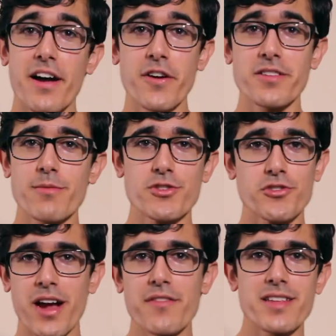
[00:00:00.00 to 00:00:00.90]
I felt I was
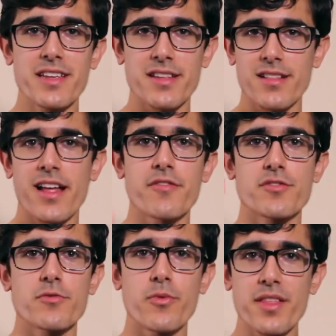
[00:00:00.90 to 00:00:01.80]
traveling in the
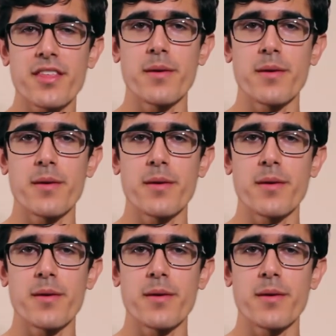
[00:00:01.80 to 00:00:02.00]
clouds with